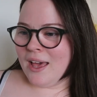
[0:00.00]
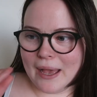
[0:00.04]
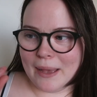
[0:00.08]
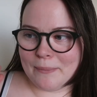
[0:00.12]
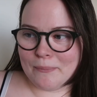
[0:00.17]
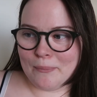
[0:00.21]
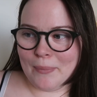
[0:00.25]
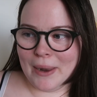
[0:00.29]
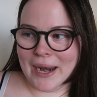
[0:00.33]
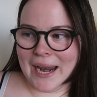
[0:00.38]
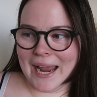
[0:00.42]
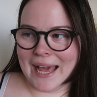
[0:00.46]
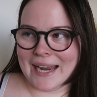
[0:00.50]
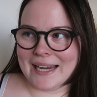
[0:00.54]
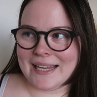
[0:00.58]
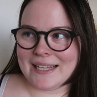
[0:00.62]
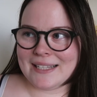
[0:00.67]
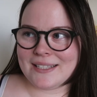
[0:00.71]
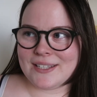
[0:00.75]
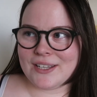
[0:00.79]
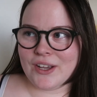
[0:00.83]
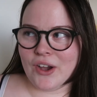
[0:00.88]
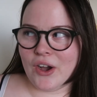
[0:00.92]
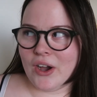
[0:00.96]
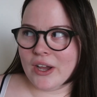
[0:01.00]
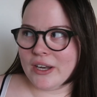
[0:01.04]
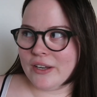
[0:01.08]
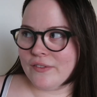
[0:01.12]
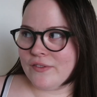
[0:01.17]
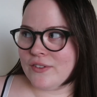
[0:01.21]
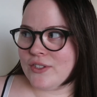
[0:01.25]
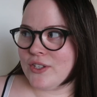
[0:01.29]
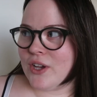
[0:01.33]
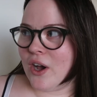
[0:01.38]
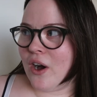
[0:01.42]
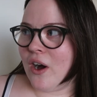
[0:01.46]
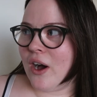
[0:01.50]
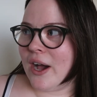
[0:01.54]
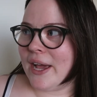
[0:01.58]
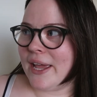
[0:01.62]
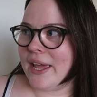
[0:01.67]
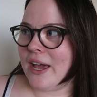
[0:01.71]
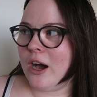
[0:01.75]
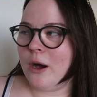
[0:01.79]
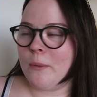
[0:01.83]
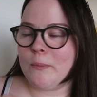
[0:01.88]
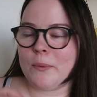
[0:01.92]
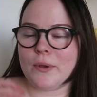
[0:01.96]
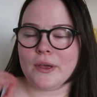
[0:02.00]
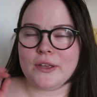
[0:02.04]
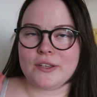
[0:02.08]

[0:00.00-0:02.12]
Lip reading: I'm planning to kind of tie up